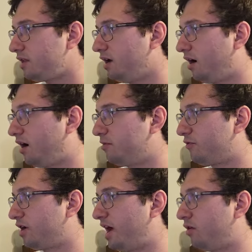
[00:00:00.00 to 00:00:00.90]
but
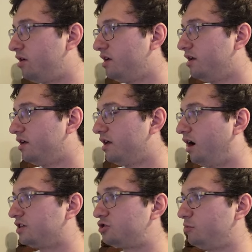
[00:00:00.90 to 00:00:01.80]
for now,
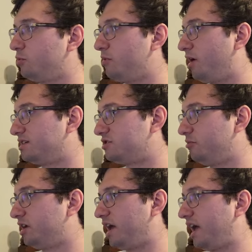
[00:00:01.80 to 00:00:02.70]
assuming we might
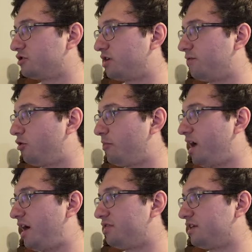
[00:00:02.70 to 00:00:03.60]
still be in a hand trap
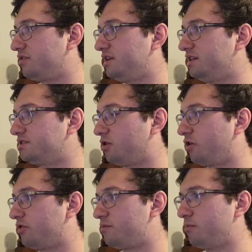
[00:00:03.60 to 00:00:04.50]
format, I think these
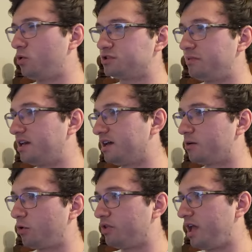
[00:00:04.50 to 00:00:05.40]
are the most main
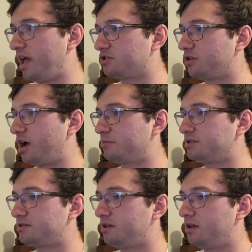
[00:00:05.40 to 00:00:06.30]
deck worthy hand
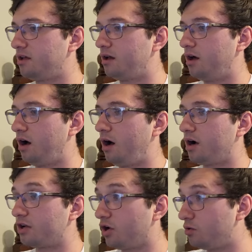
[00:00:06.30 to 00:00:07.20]
traps.
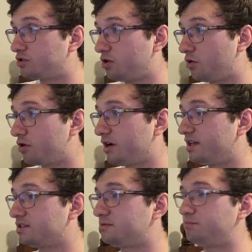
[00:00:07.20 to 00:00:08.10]
Ghost Ogre
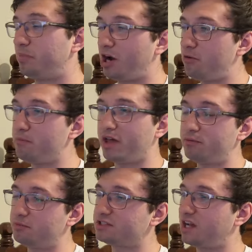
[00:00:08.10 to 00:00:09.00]
is bare
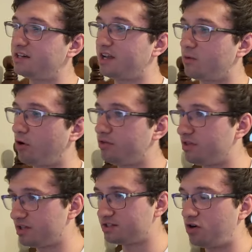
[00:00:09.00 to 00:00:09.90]
minimum side deck worthy.
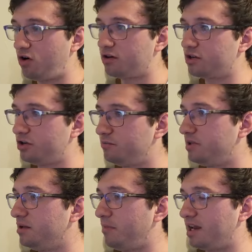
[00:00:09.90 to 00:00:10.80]
This card could
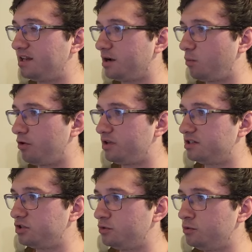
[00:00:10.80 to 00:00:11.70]
be main deck worthy
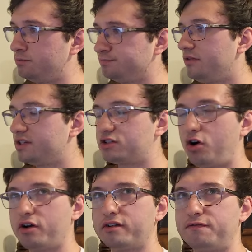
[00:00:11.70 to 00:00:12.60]
too. This
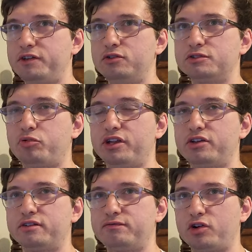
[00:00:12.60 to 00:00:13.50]
card feels pretty
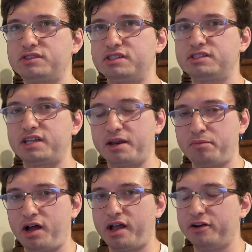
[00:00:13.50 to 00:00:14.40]
good versus
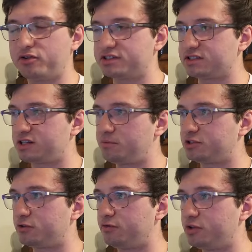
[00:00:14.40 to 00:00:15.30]
Tenpai, I know, because it
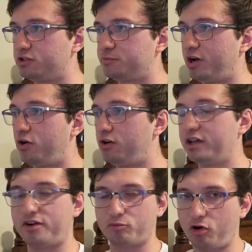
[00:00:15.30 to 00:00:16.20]
stops their field spell.
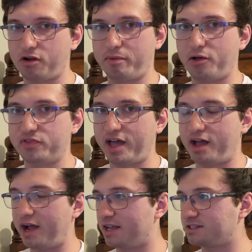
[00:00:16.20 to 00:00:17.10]
If I'm wrong about
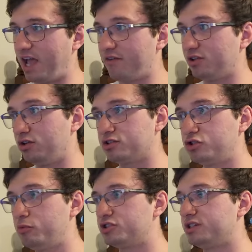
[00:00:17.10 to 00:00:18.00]
that, I guess I haven't looked
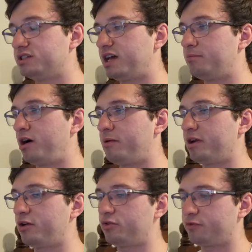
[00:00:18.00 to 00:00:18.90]
too much into Tenpai, but
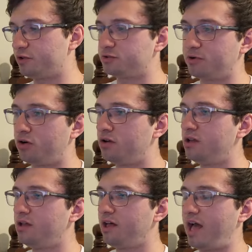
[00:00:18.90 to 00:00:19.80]
I know their field spell
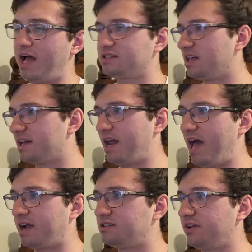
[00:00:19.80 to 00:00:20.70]
has like an
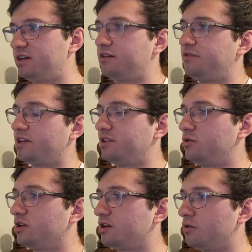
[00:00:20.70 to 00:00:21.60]
activated effect that
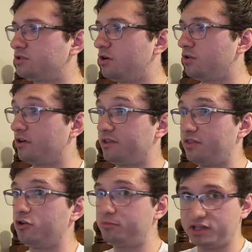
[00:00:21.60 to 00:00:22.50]
you can Ghost Ogre and
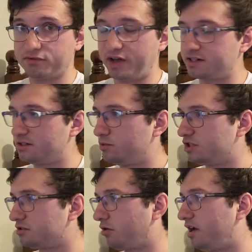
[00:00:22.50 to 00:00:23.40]
then they'll be affected, which
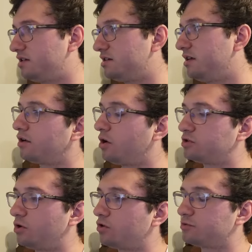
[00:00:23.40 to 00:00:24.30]
is great.
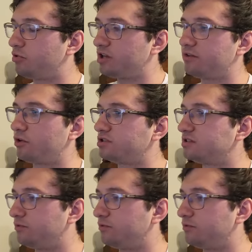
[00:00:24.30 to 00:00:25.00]
Ghost Ogre is pretty good versus